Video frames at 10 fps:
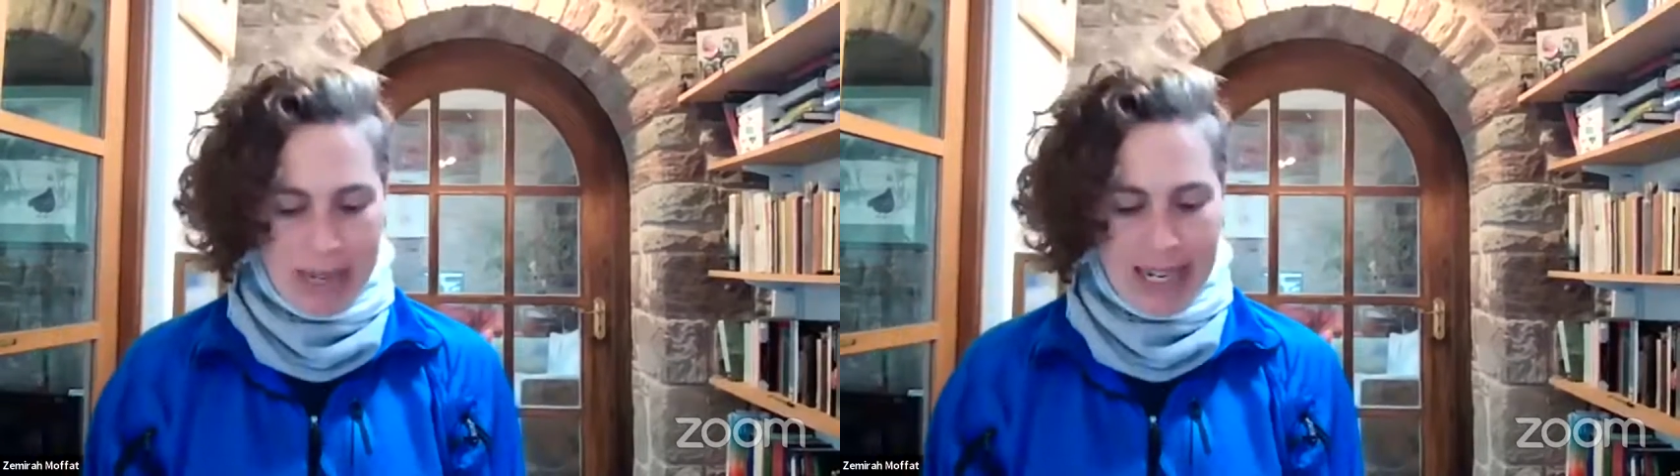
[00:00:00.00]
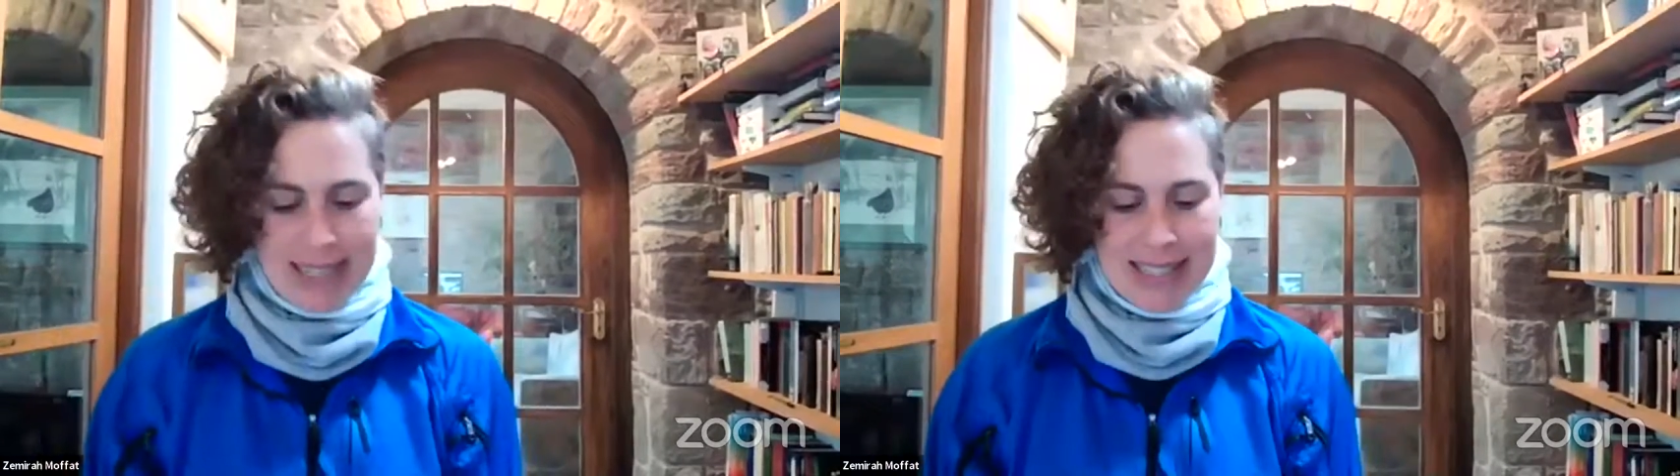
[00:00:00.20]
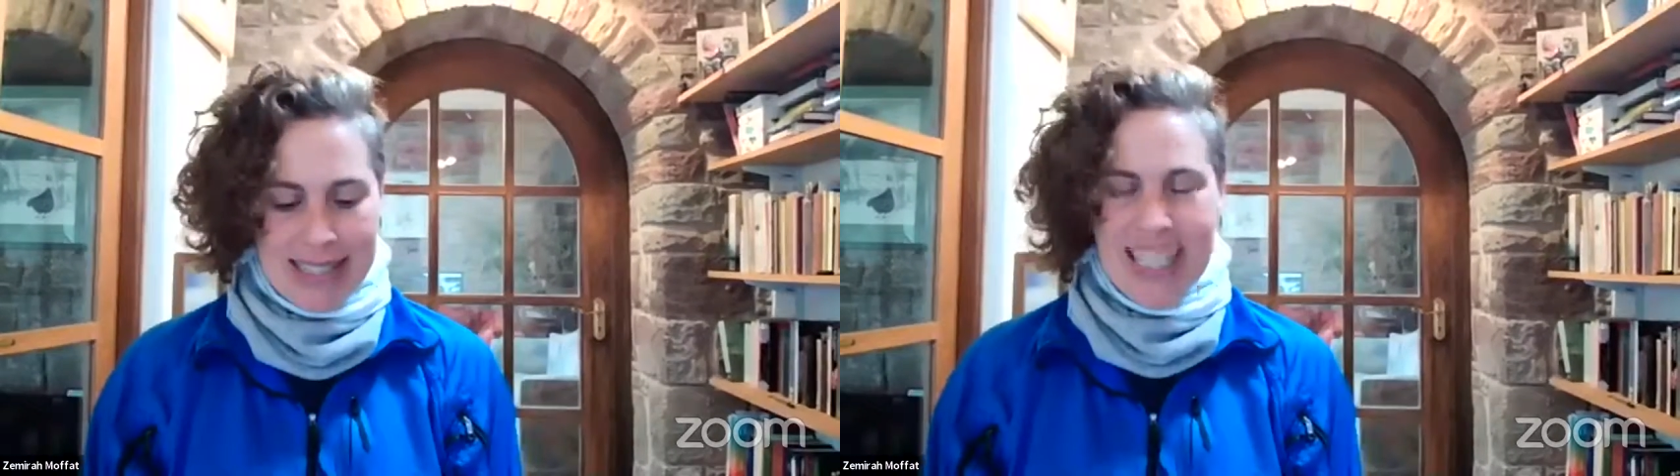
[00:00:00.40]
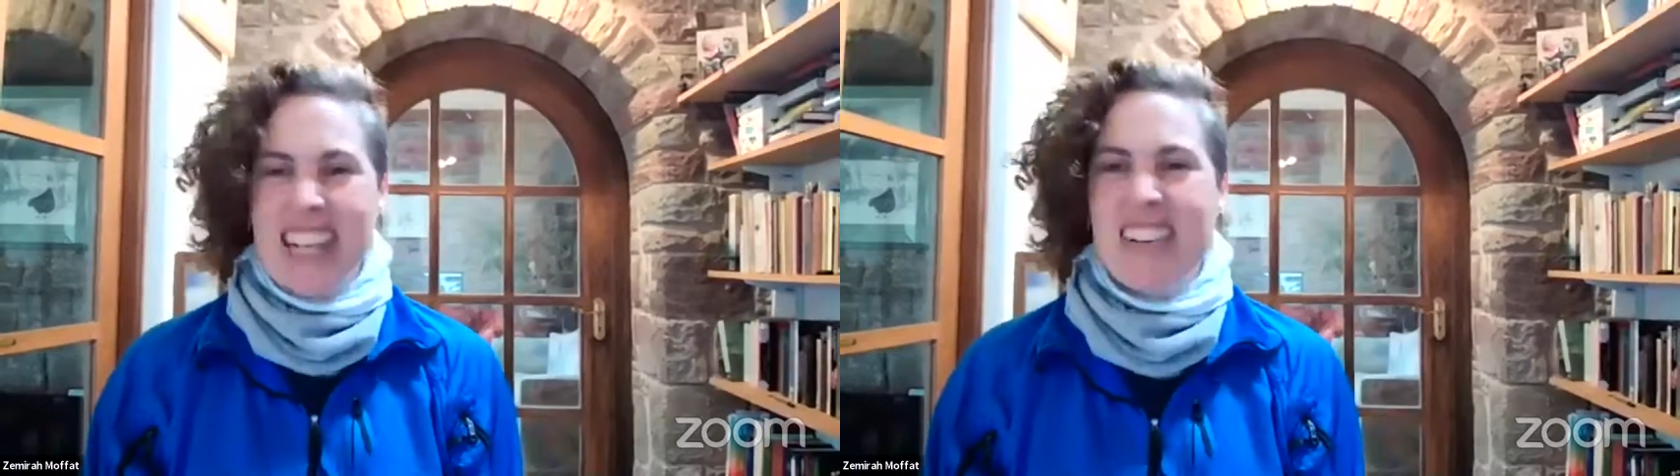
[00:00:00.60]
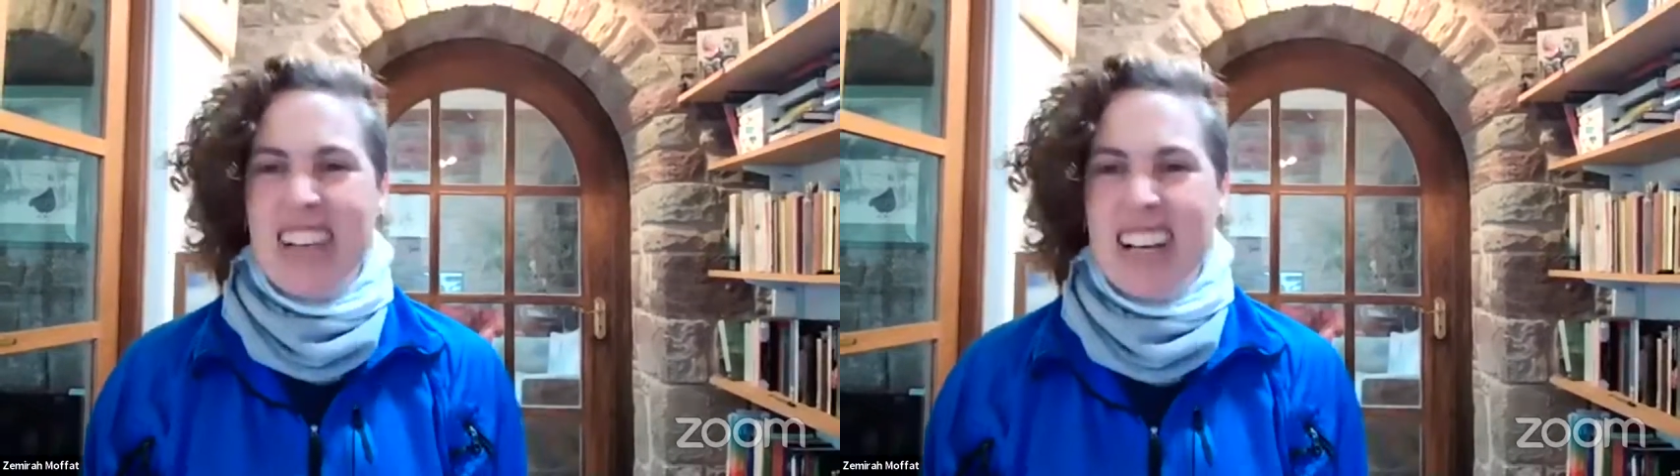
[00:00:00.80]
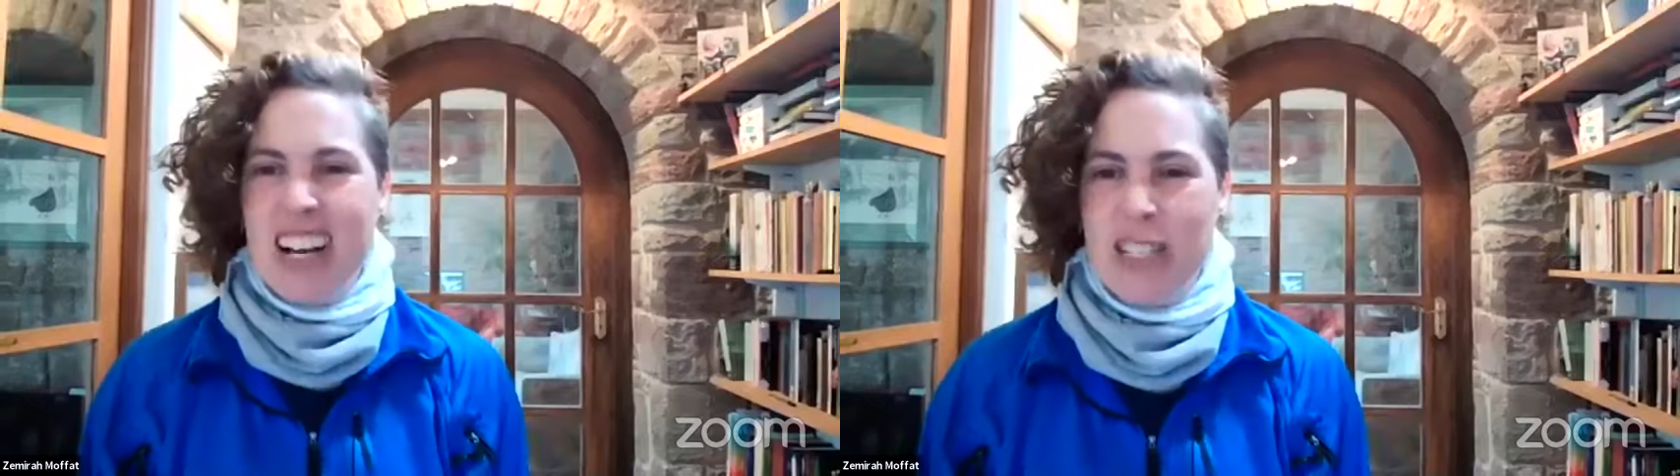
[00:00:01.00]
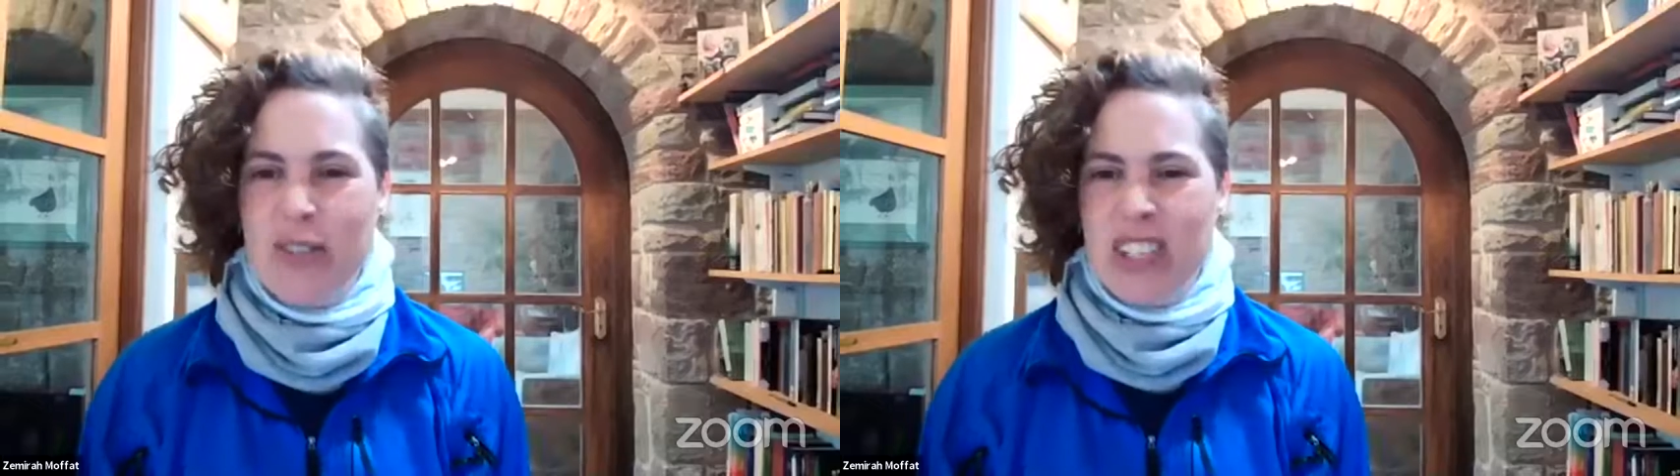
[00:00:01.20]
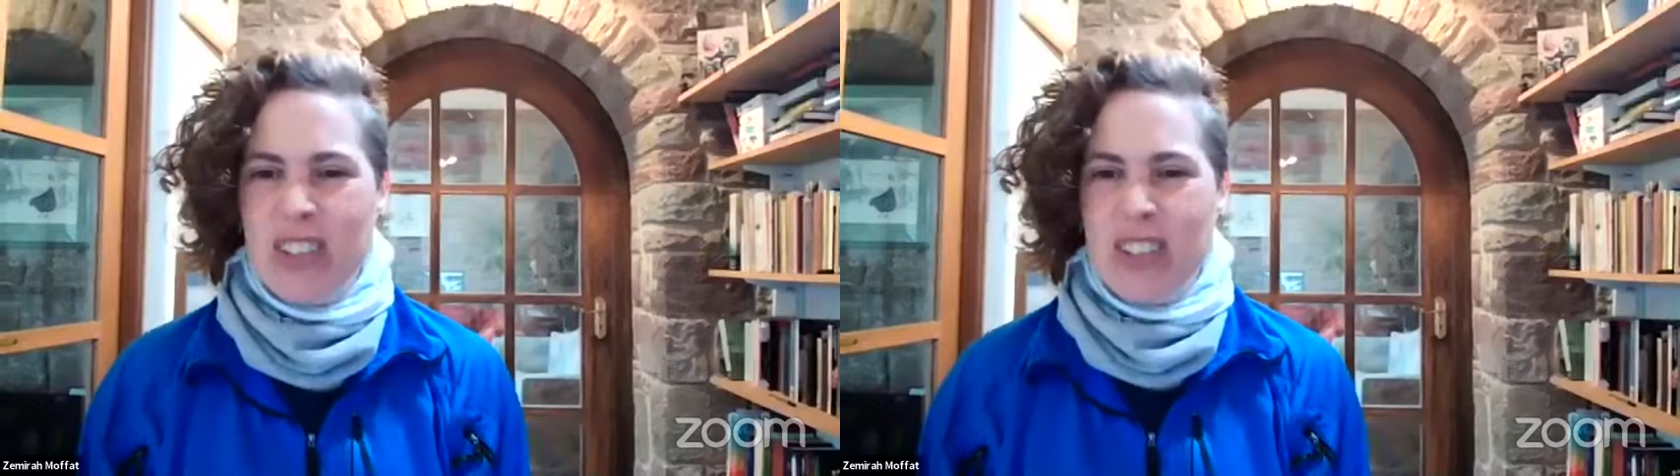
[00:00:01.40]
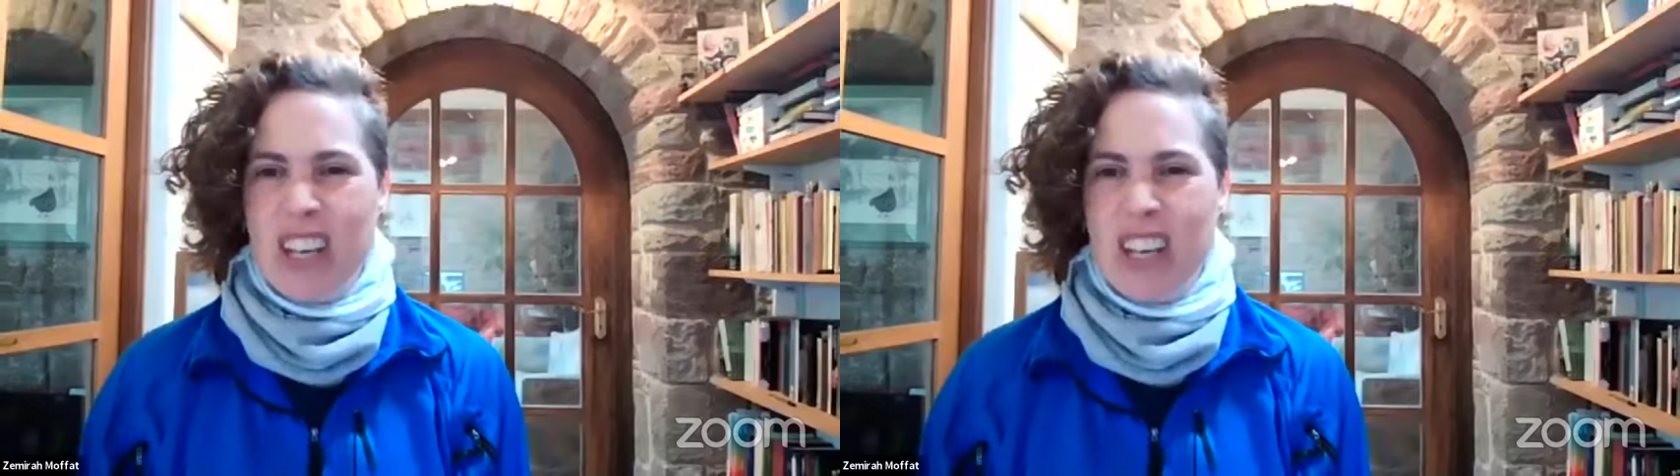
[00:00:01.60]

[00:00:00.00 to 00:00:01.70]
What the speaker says: Yeah. They don't look artificial though.